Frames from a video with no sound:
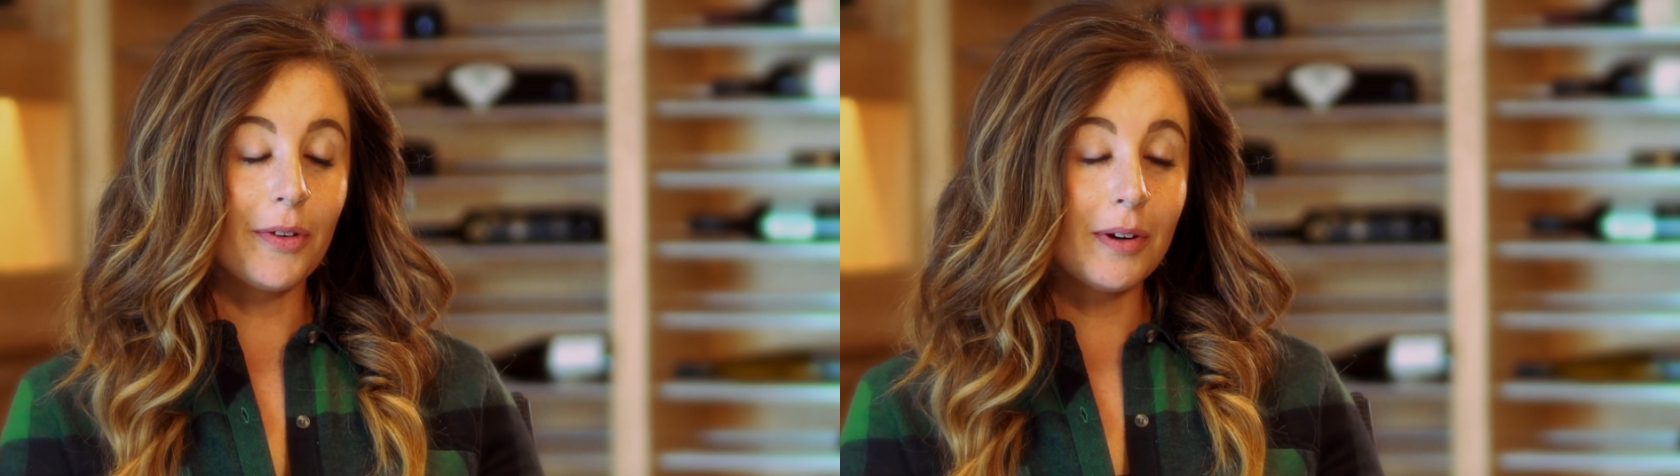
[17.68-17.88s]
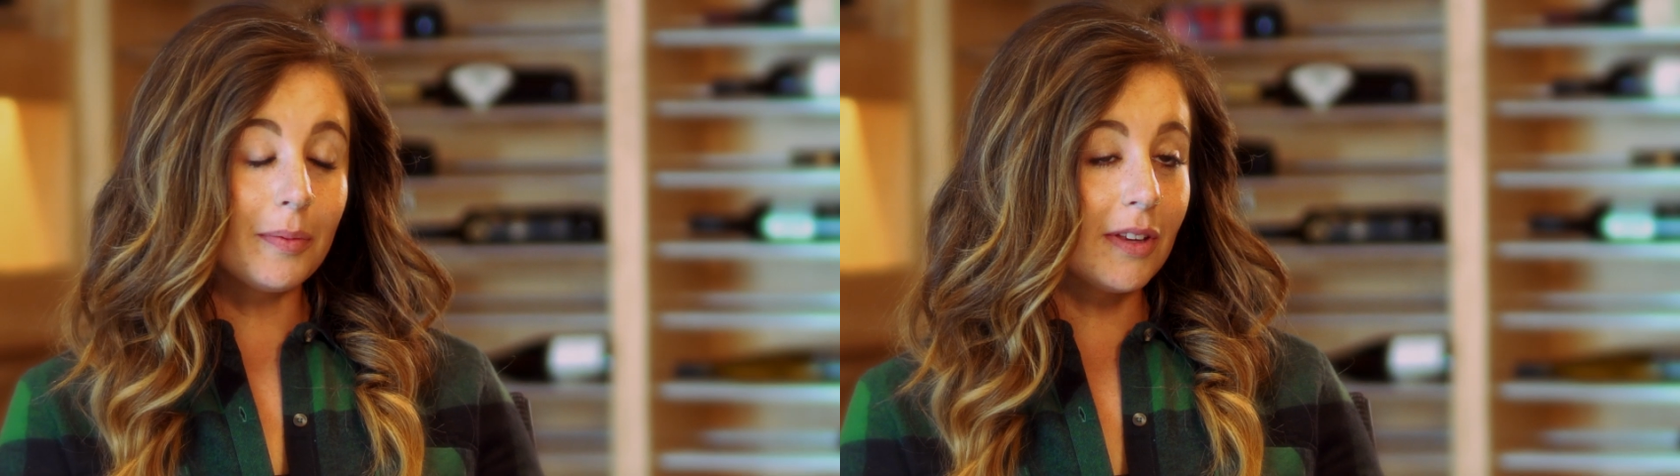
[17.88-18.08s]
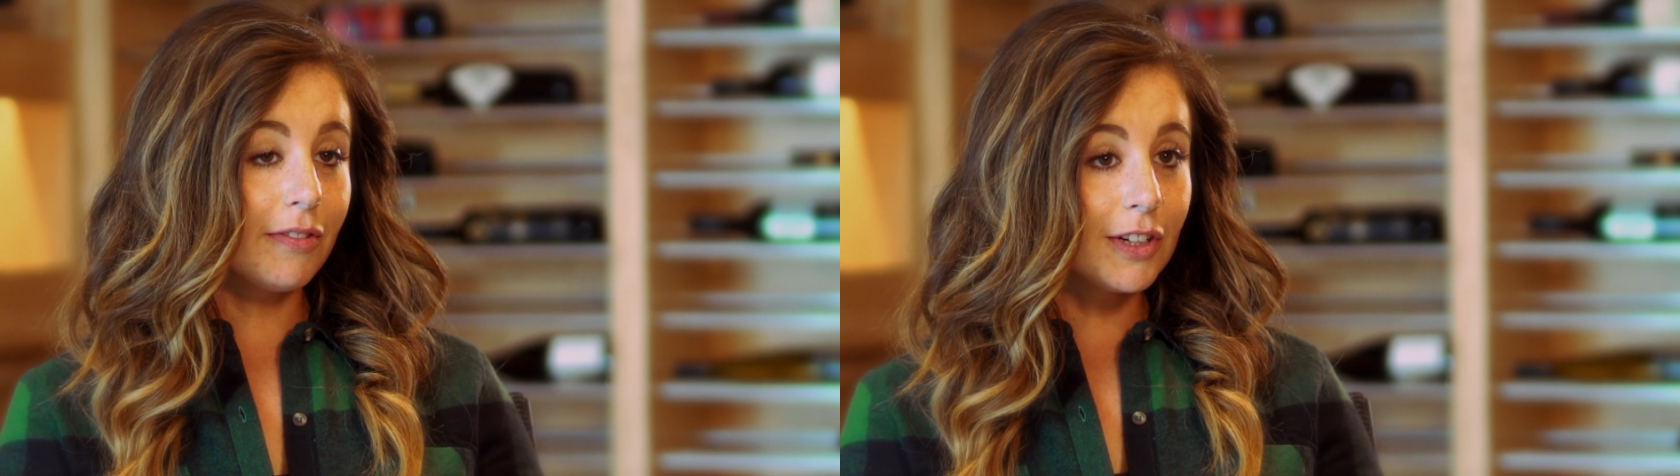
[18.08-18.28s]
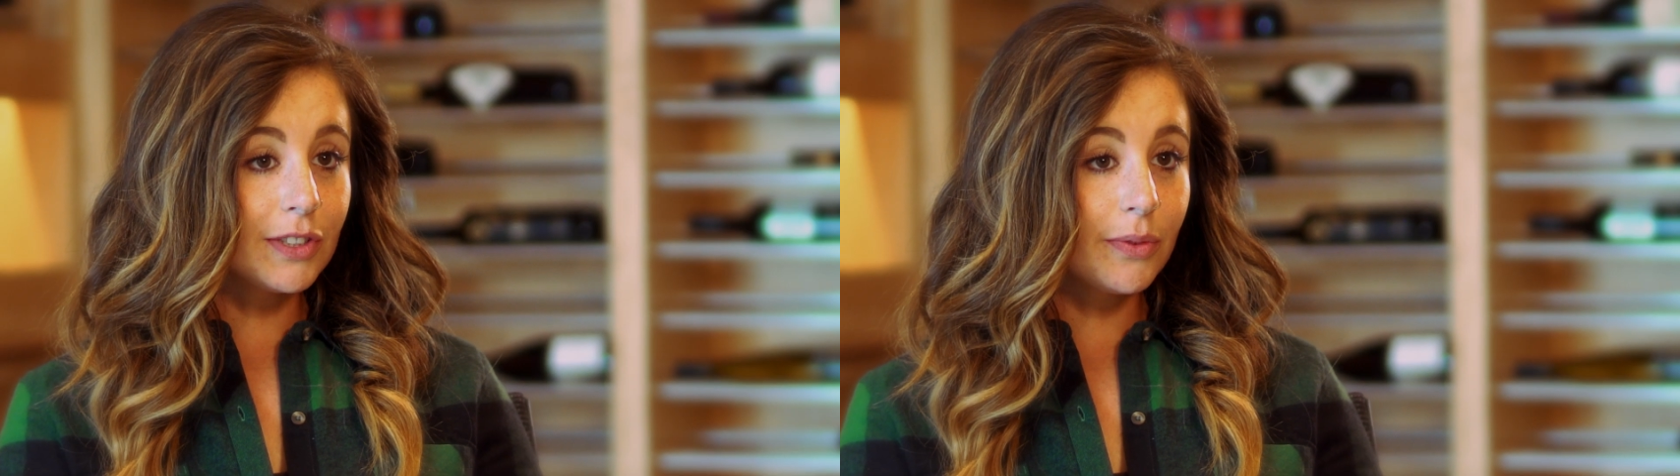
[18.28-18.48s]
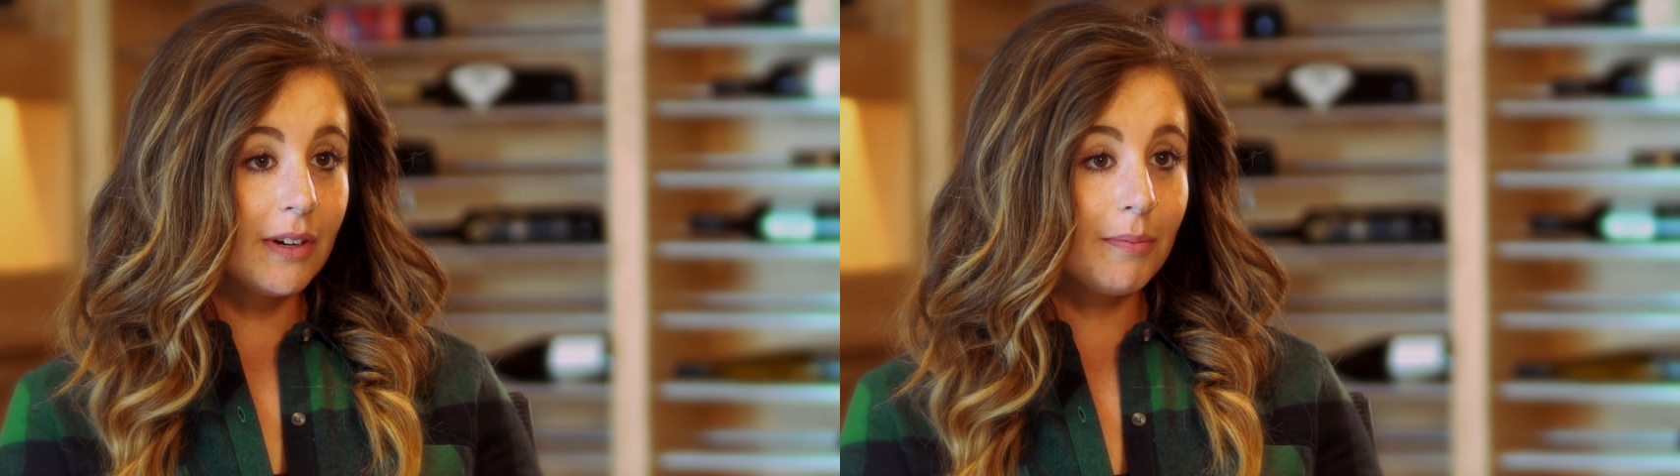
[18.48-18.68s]
wanted to be the
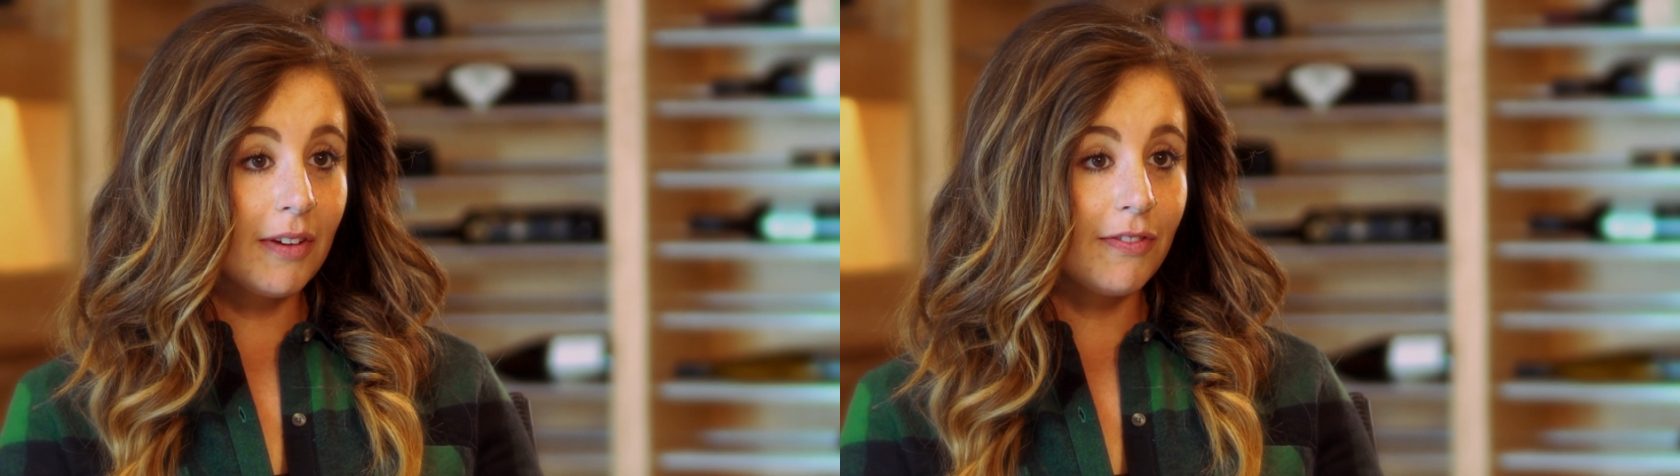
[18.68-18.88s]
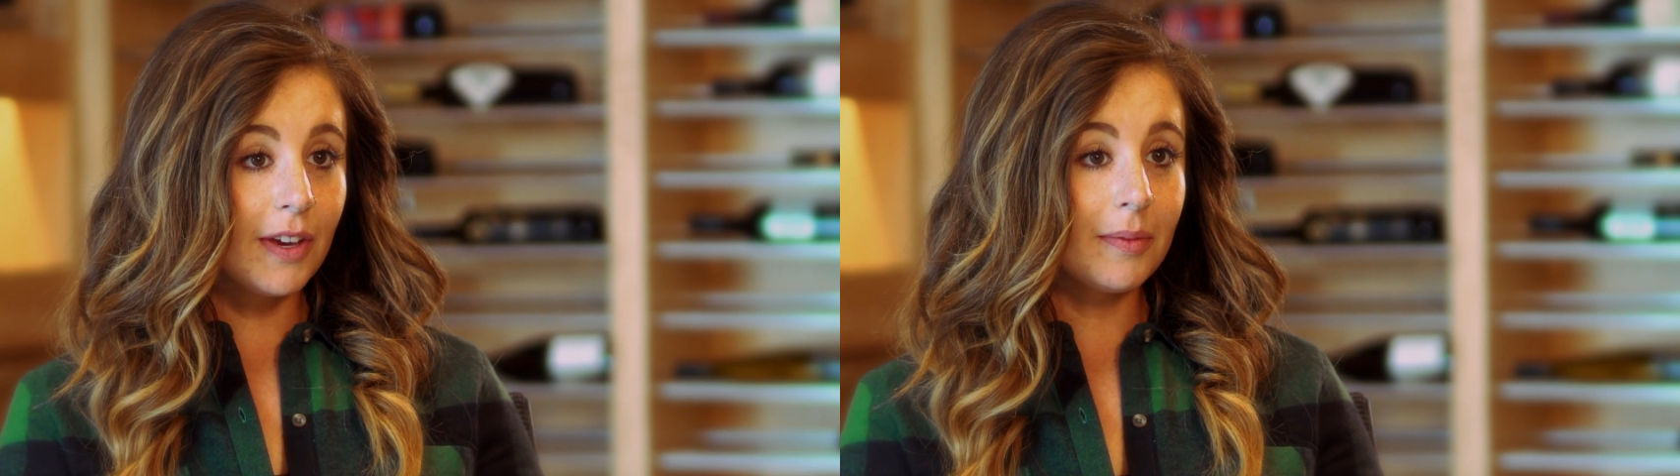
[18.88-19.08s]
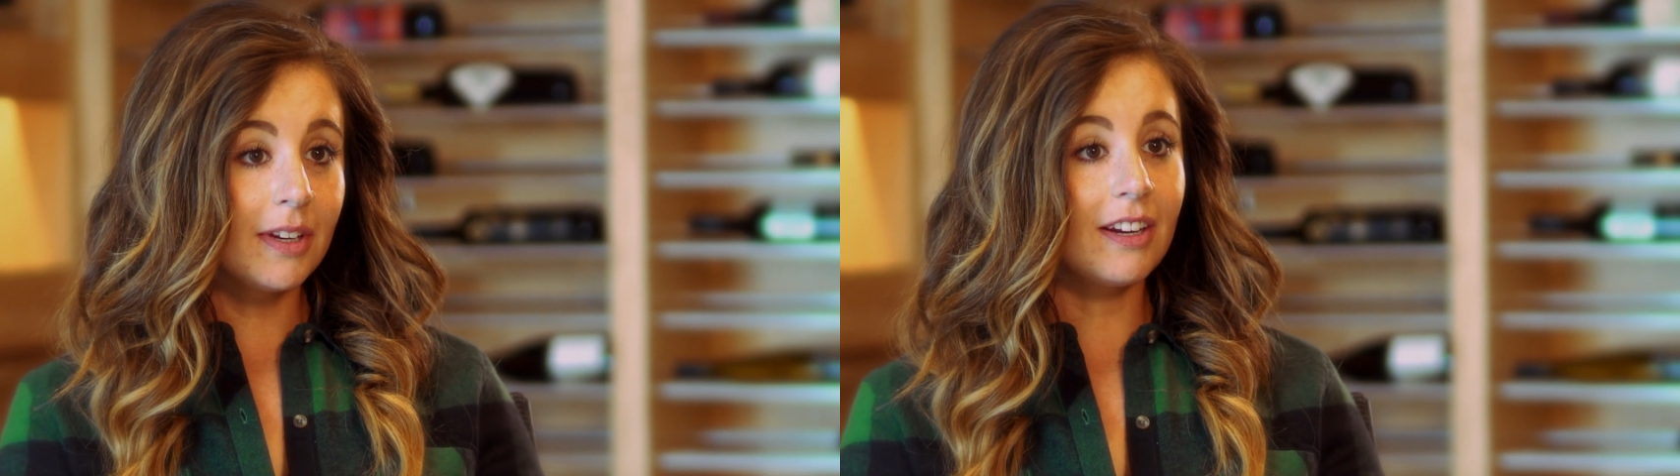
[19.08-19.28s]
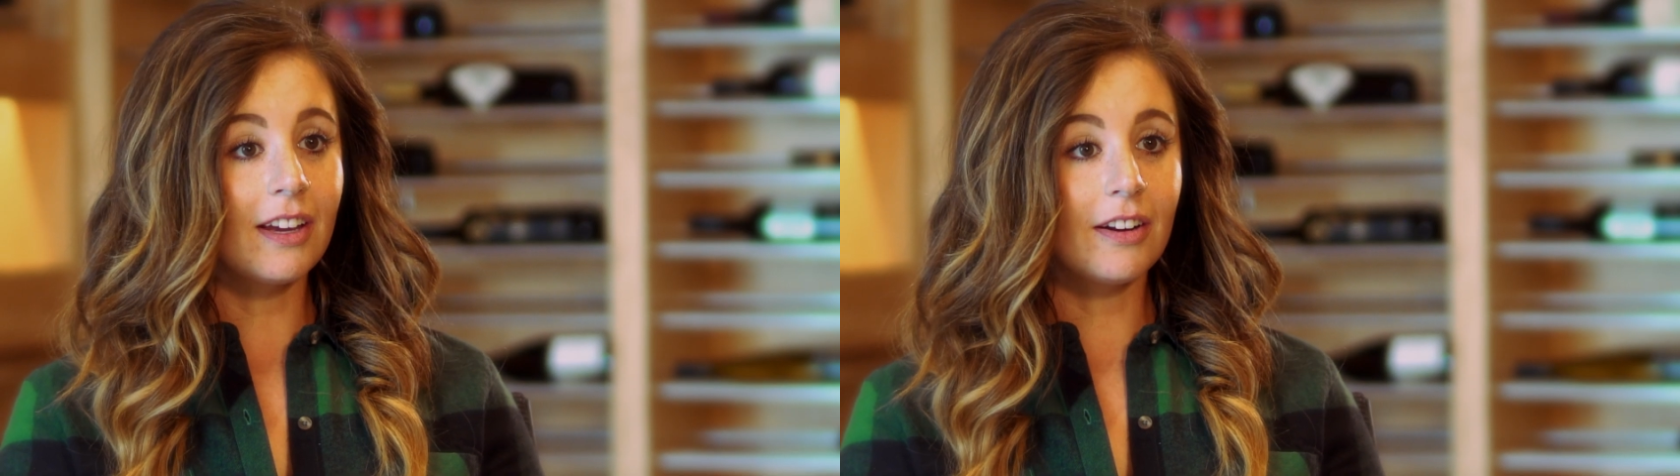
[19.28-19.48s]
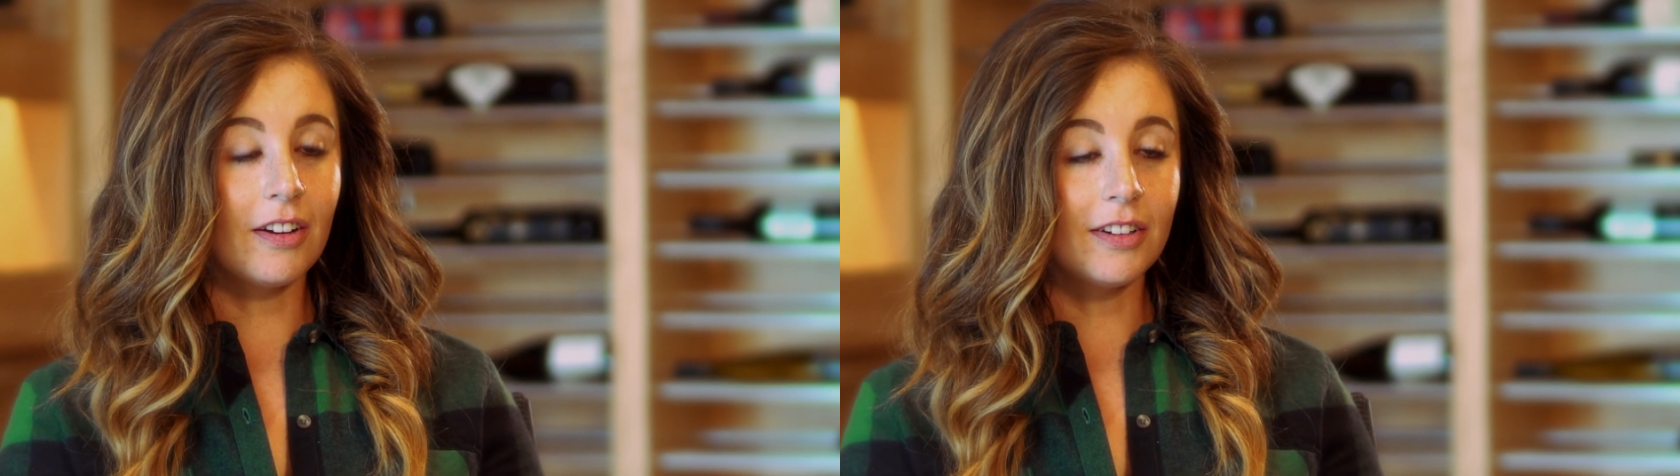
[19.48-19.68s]
first one in my family to
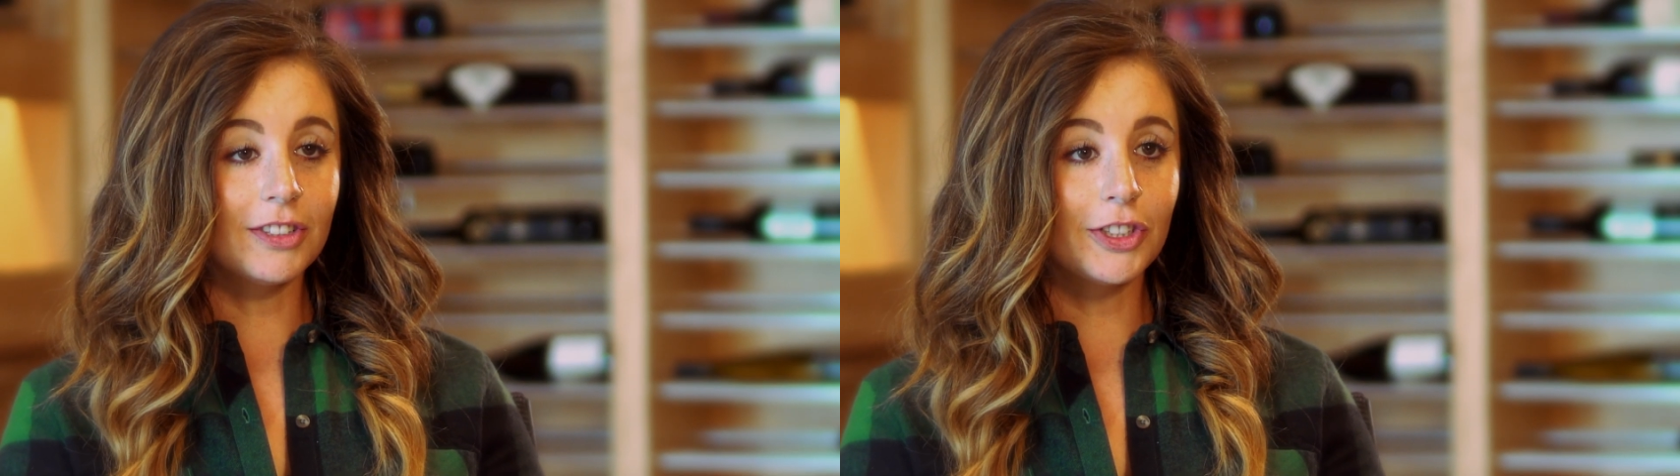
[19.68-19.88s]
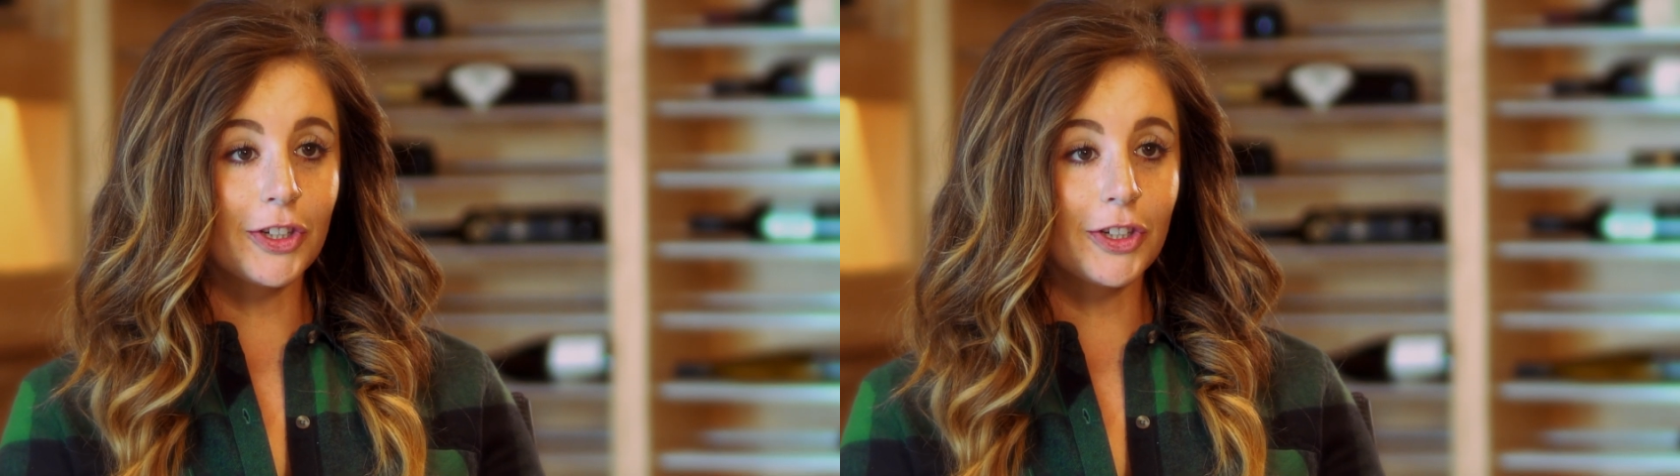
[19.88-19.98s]
get a college